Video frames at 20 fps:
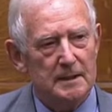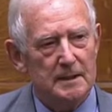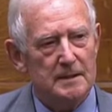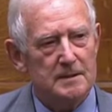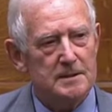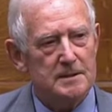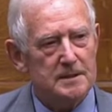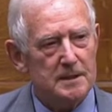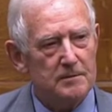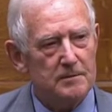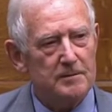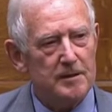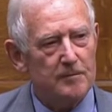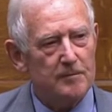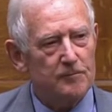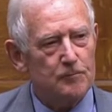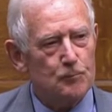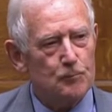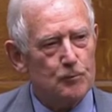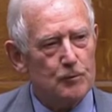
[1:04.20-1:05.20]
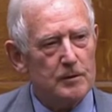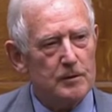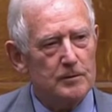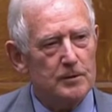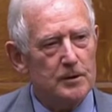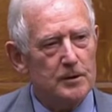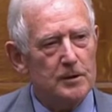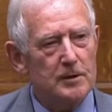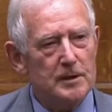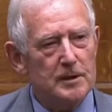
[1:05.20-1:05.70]
And so that
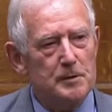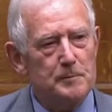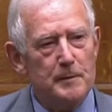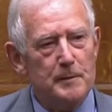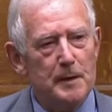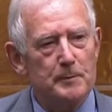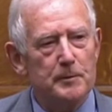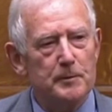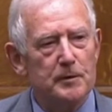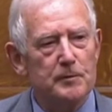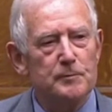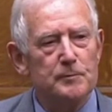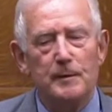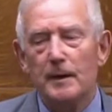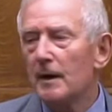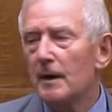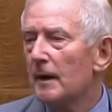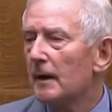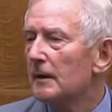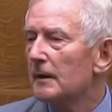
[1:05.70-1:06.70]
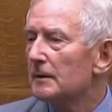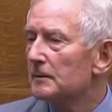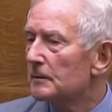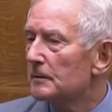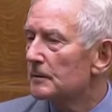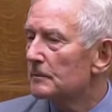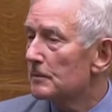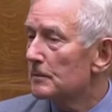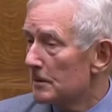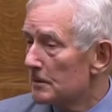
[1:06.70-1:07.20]
early memory of mine
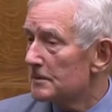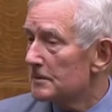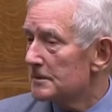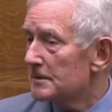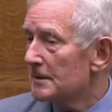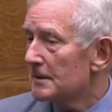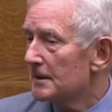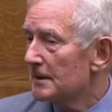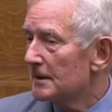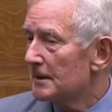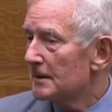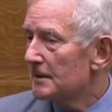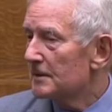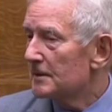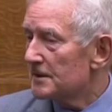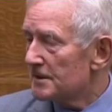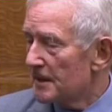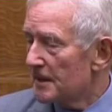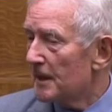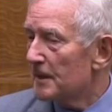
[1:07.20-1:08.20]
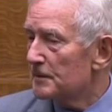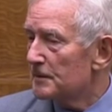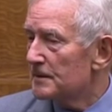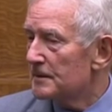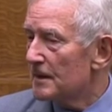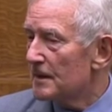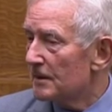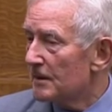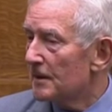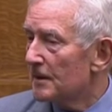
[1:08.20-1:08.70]
was the
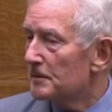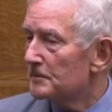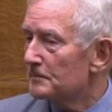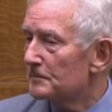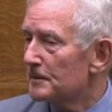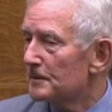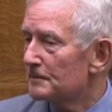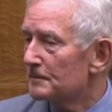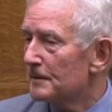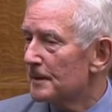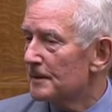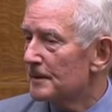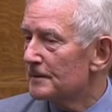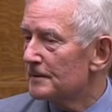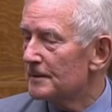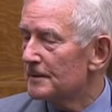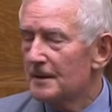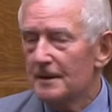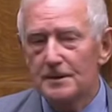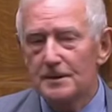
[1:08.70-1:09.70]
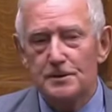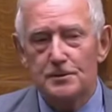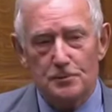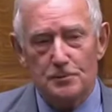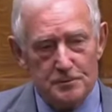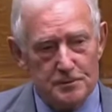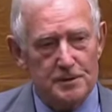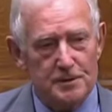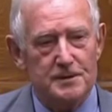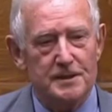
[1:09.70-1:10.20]
sad time when
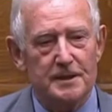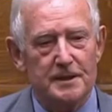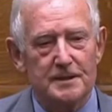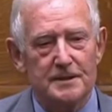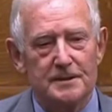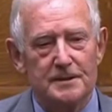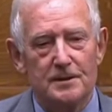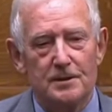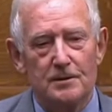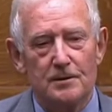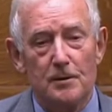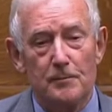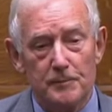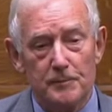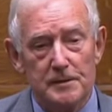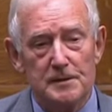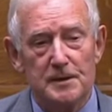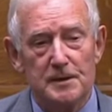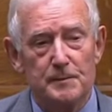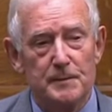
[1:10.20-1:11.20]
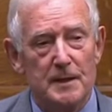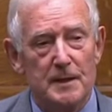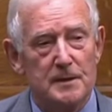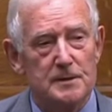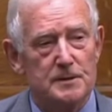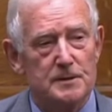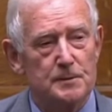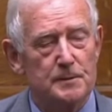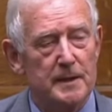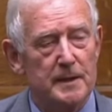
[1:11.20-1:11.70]
George VI obviously
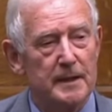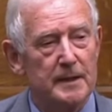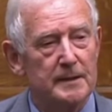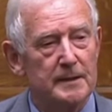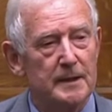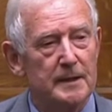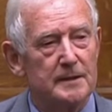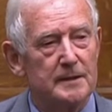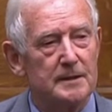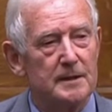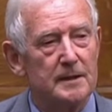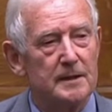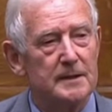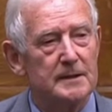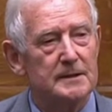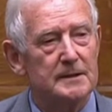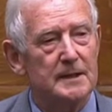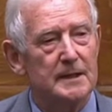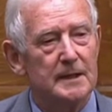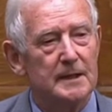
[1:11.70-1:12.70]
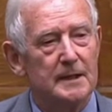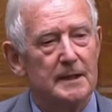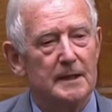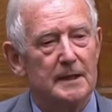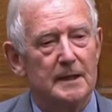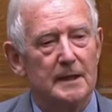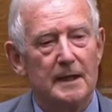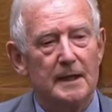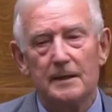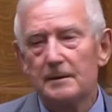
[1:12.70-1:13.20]
passed away that night
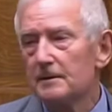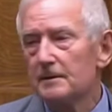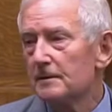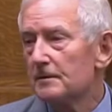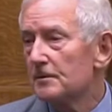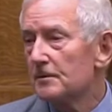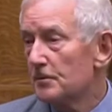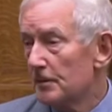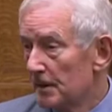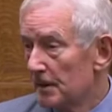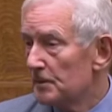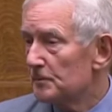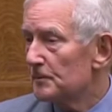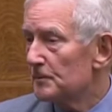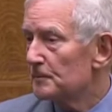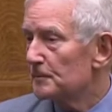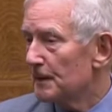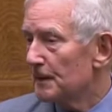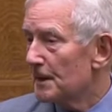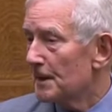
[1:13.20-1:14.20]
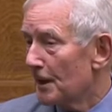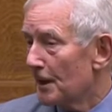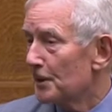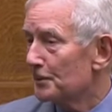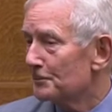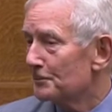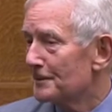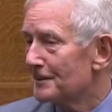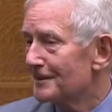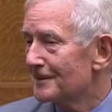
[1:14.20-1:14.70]
and the Queen
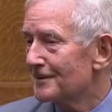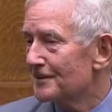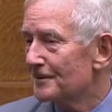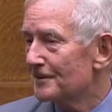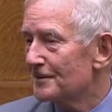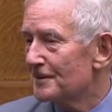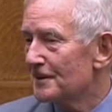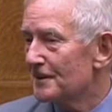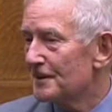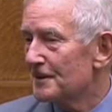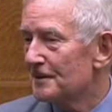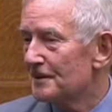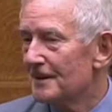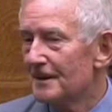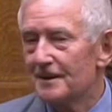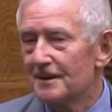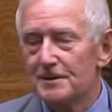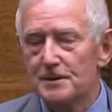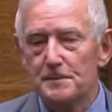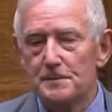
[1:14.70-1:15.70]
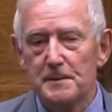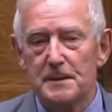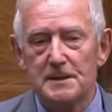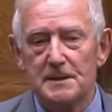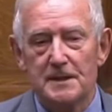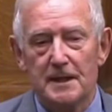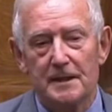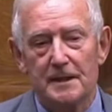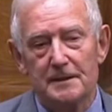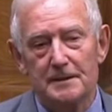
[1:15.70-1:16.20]
became the Queen
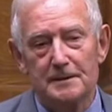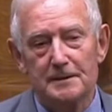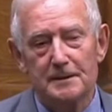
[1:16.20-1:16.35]
Elizabeth II.